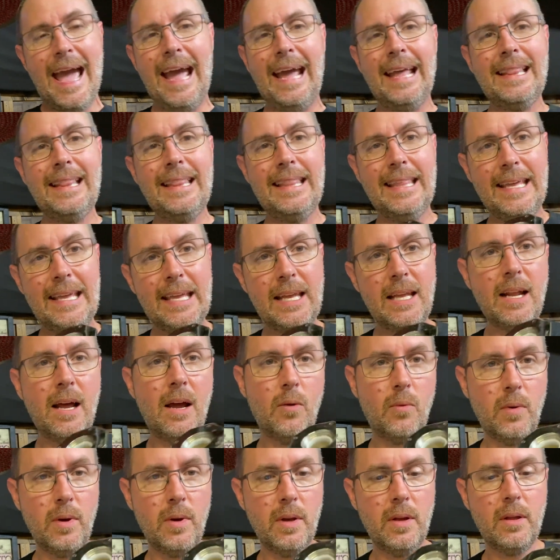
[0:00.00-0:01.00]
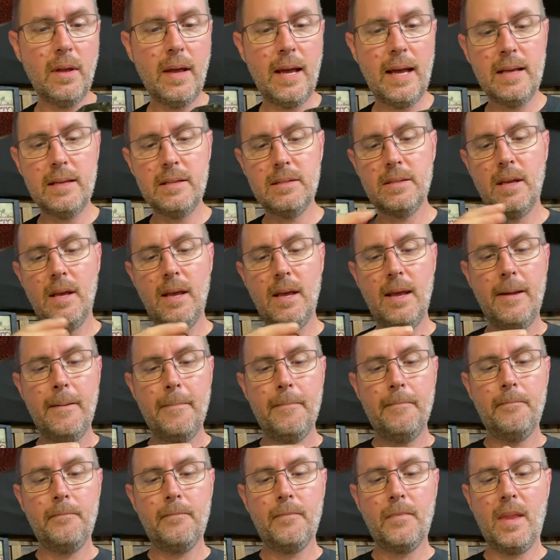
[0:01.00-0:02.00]
And then I realized
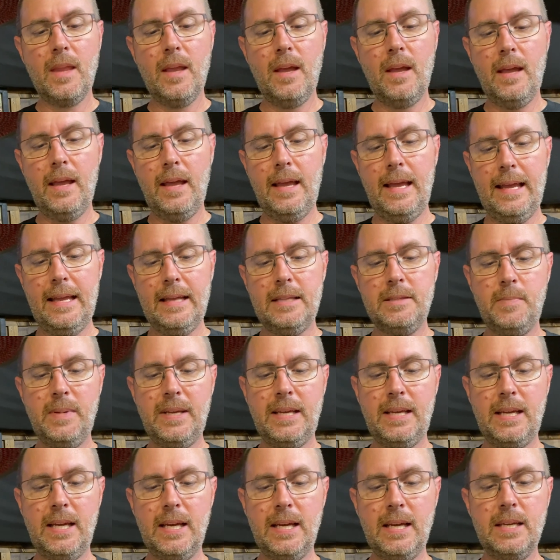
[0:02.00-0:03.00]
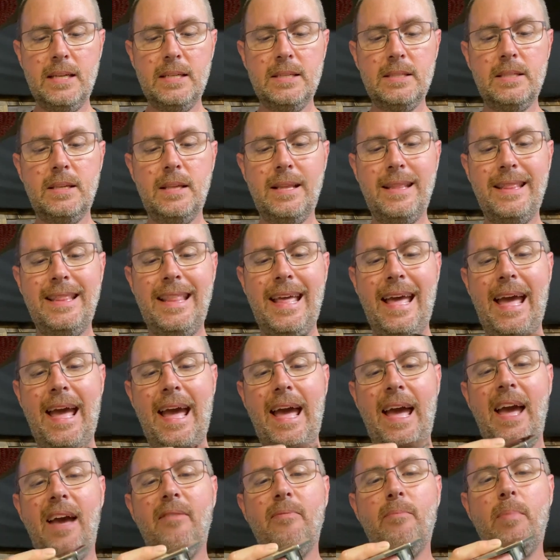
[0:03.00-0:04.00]
it's because that
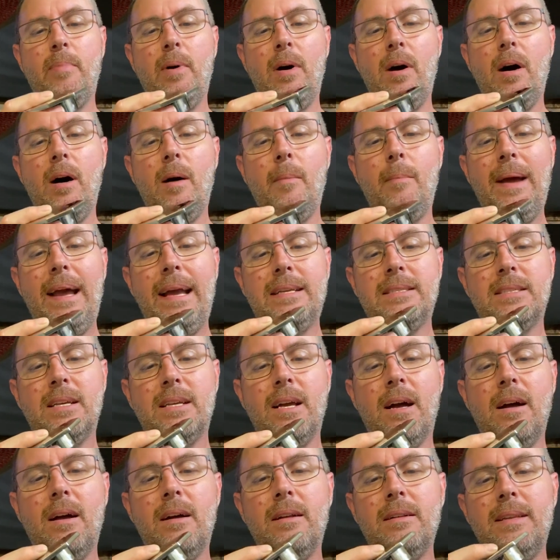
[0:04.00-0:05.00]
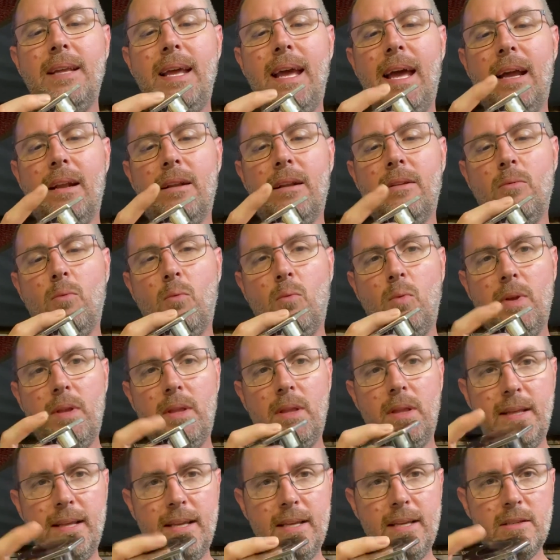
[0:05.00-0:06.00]
half ball makes contact with
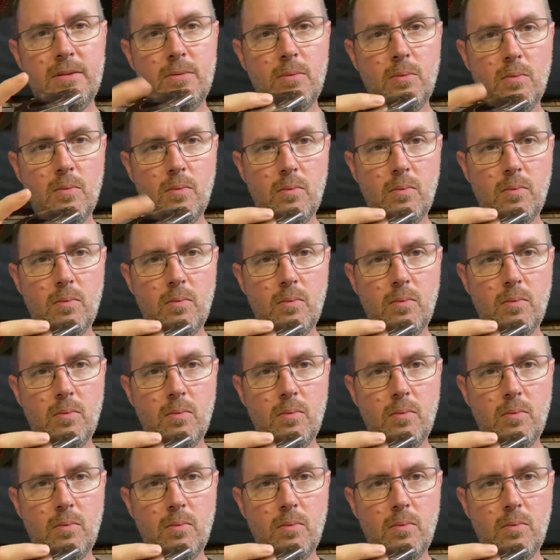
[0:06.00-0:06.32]
this